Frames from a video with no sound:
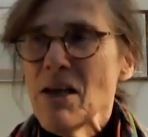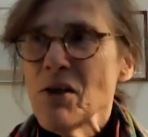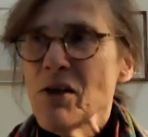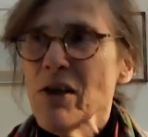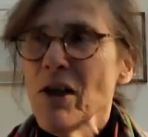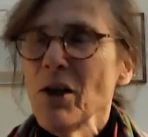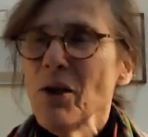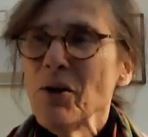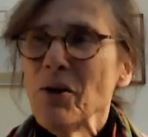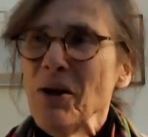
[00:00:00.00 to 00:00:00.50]

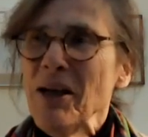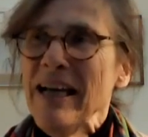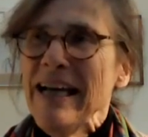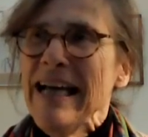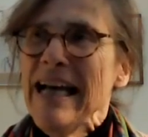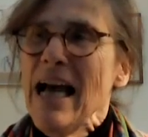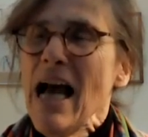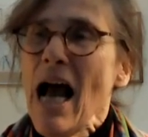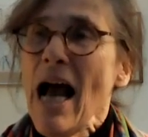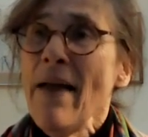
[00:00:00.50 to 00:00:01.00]
So,
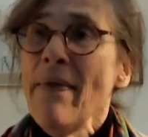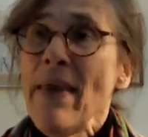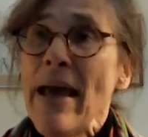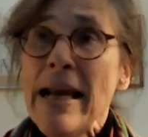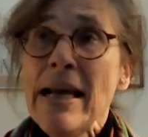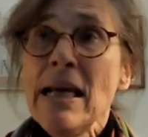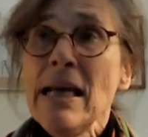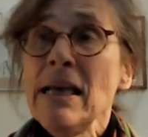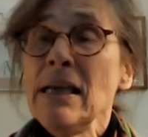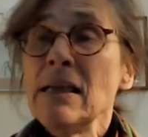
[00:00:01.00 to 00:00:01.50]
and
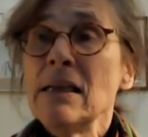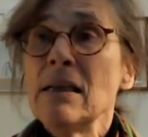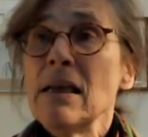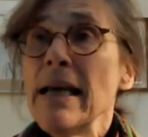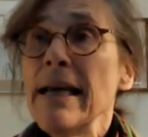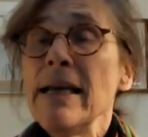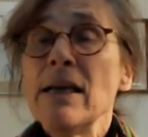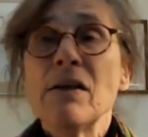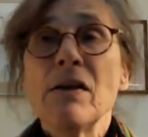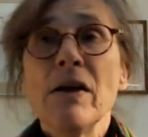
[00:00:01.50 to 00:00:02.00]
then
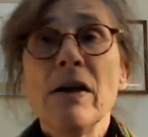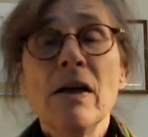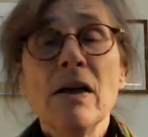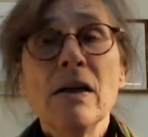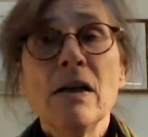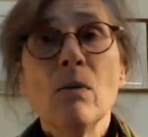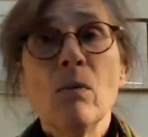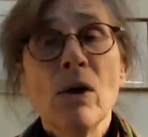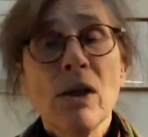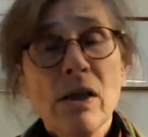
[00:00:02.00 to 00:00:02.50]
he
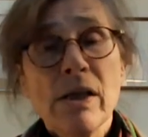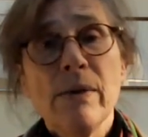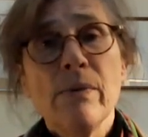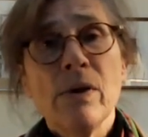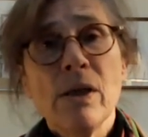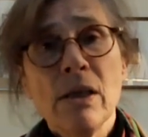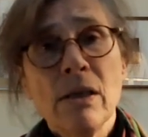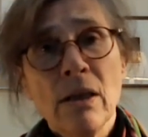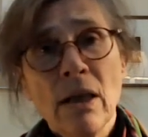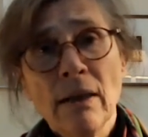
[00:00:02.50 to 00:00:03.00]
turned to, once he
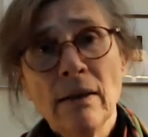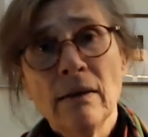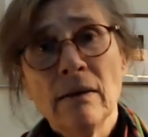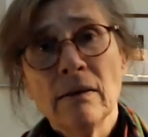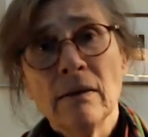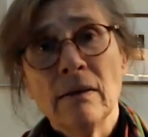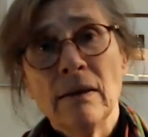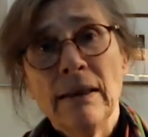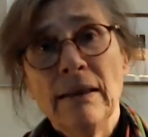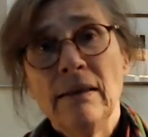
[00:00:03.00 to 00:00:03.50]
was in
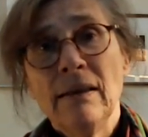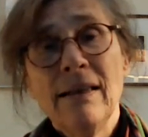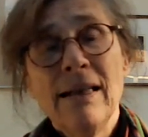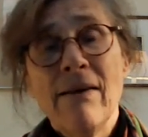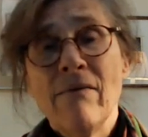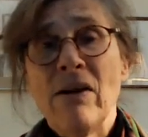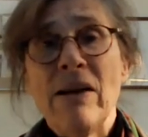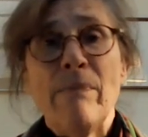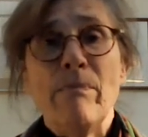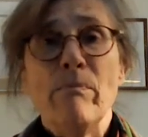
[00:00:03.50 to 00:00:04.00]
London, he
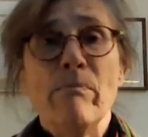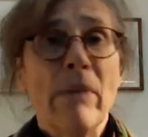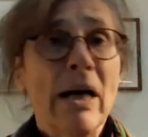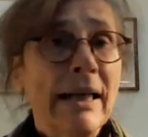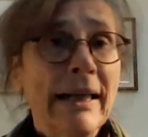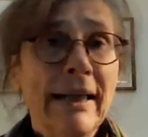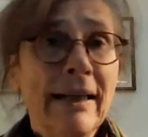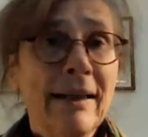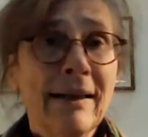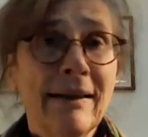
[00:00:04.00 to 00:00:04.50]
didn't have any
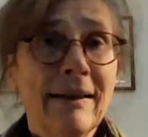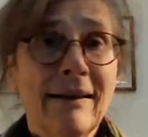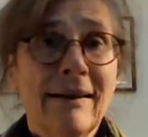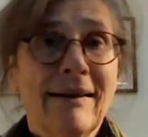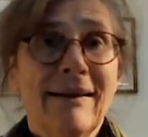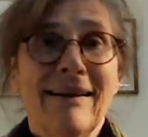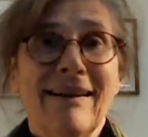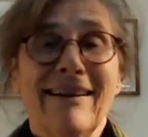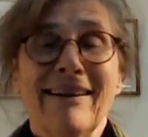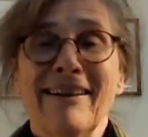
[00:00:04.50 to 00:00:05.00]
money.
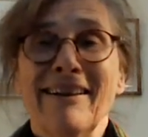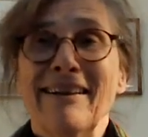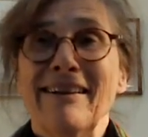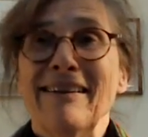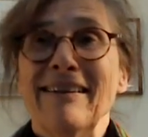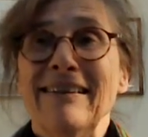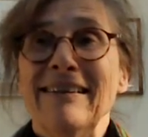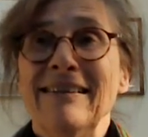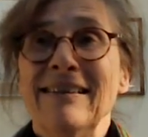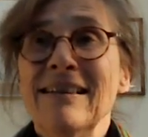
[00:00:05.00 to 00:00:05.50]

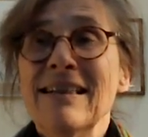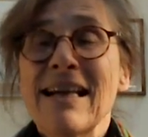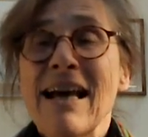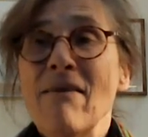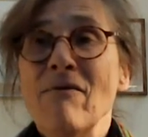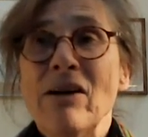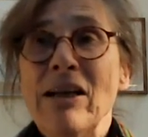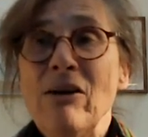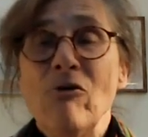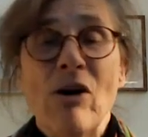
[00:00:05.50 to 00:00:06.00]
He didn't
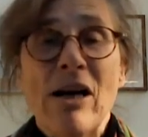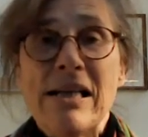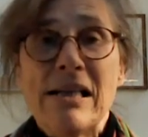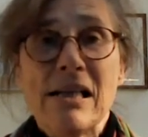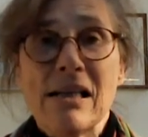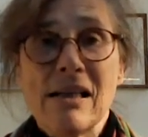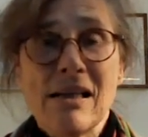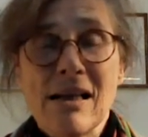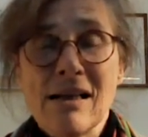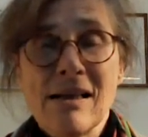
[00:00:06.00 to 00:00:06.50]
have any great
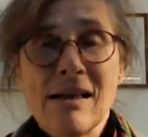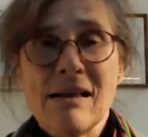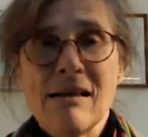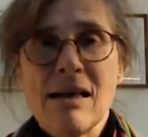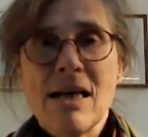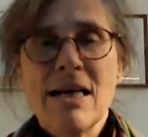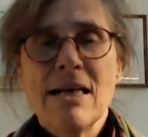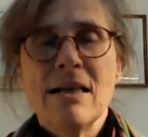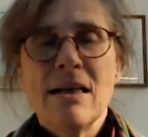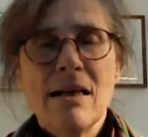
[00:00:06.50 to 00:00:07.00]

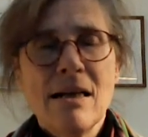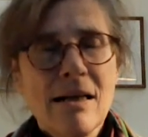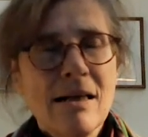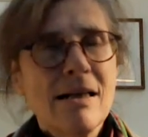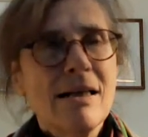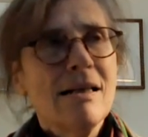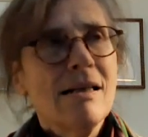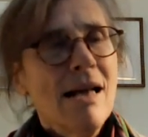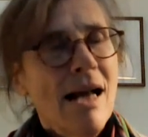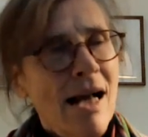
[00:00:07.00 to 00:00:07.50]
successes. He
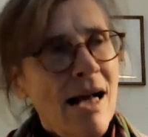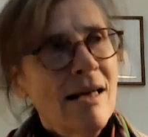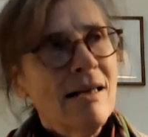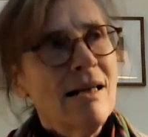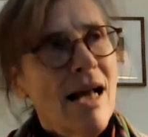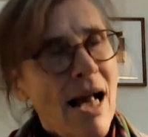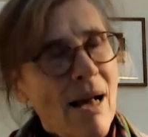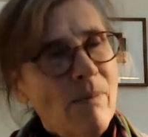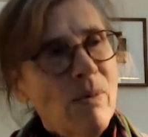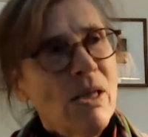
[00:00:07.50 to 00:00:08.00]
turned his
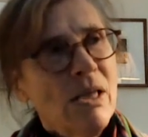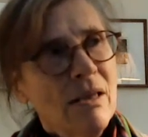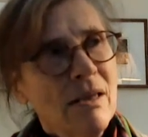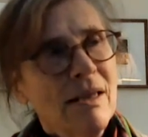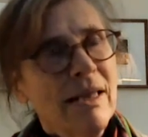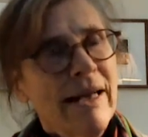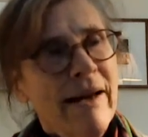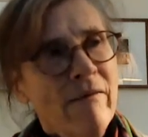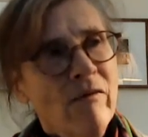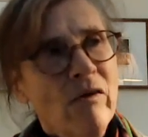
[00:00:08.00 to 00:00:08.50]
hand to
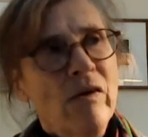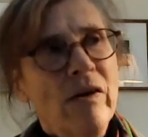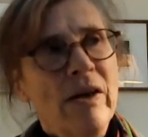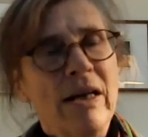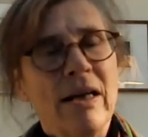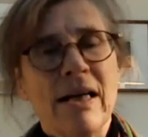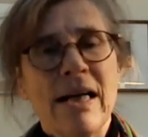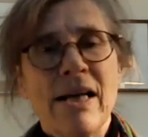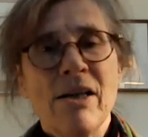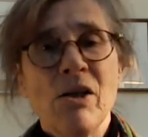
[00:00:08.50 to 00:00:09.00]
absolutely
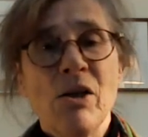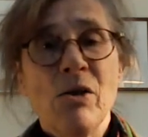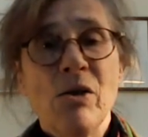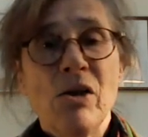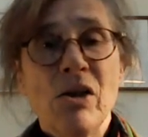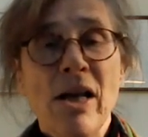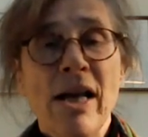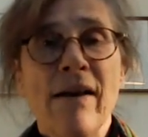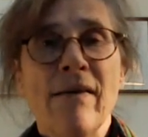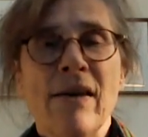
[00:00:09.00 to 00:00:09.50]
everything. And as you
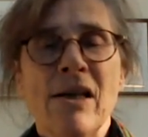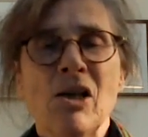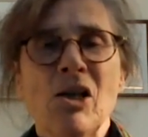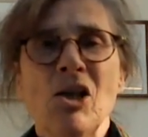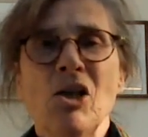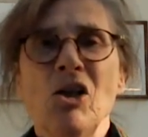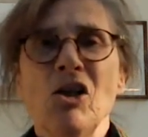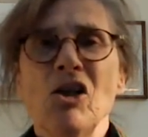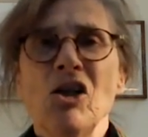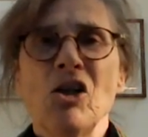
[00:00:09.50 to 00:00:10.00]
say,
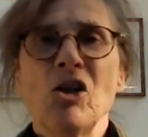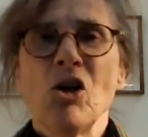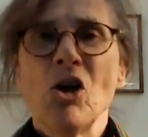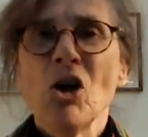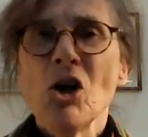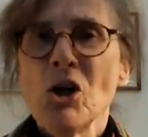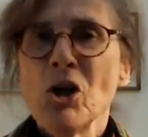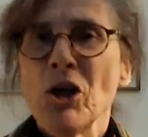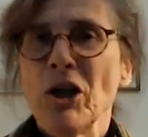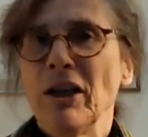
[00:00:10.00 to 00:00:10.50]
there's an
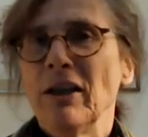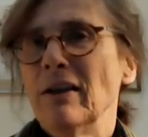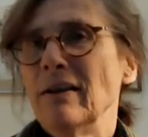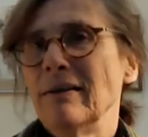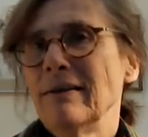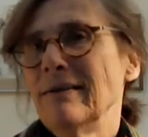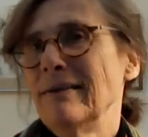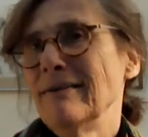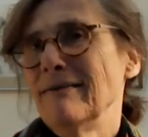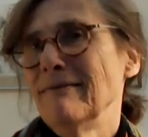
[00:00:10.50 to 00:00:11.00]
astonishing
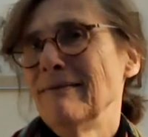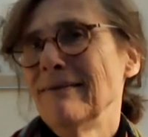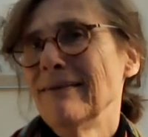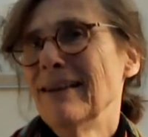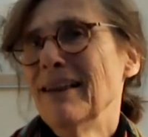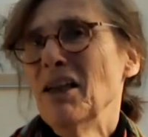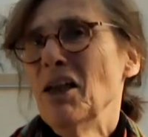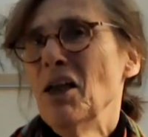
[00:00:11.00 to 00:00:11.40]
list of